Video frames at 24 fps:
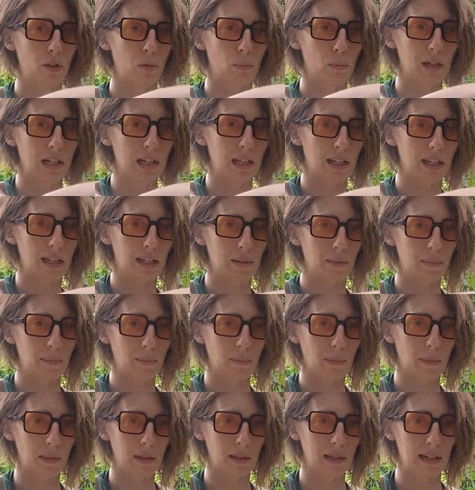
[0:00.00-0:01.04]
we're like
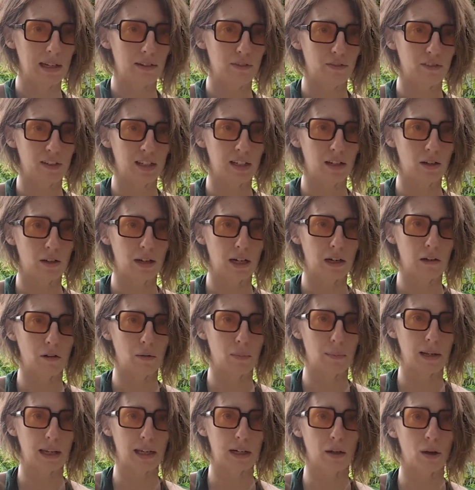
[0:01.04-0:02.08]
lifting our
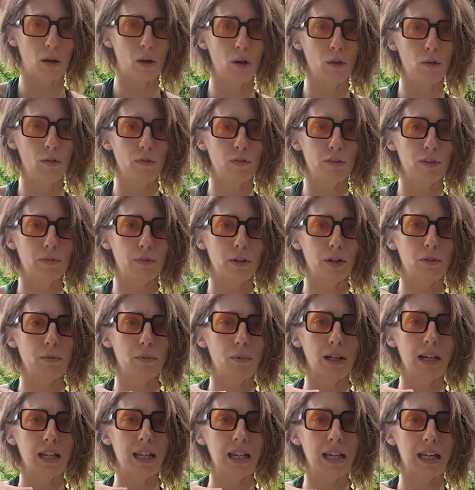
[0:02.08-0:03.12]
aeroplane off the
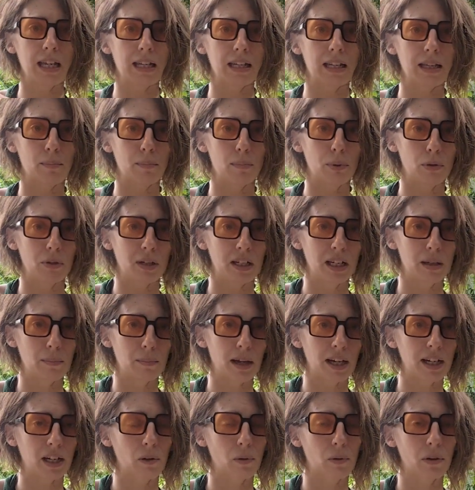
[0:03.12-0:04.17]
runway and then putting it
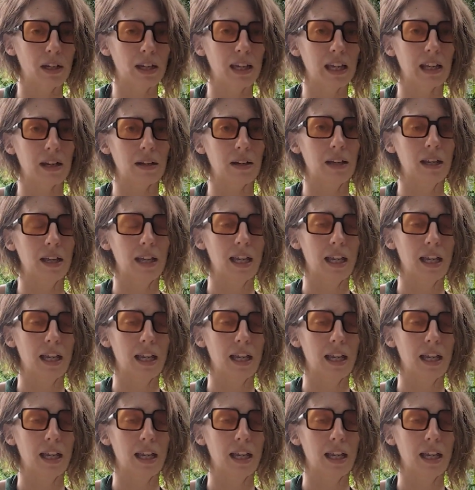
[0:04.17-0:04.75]
back on again.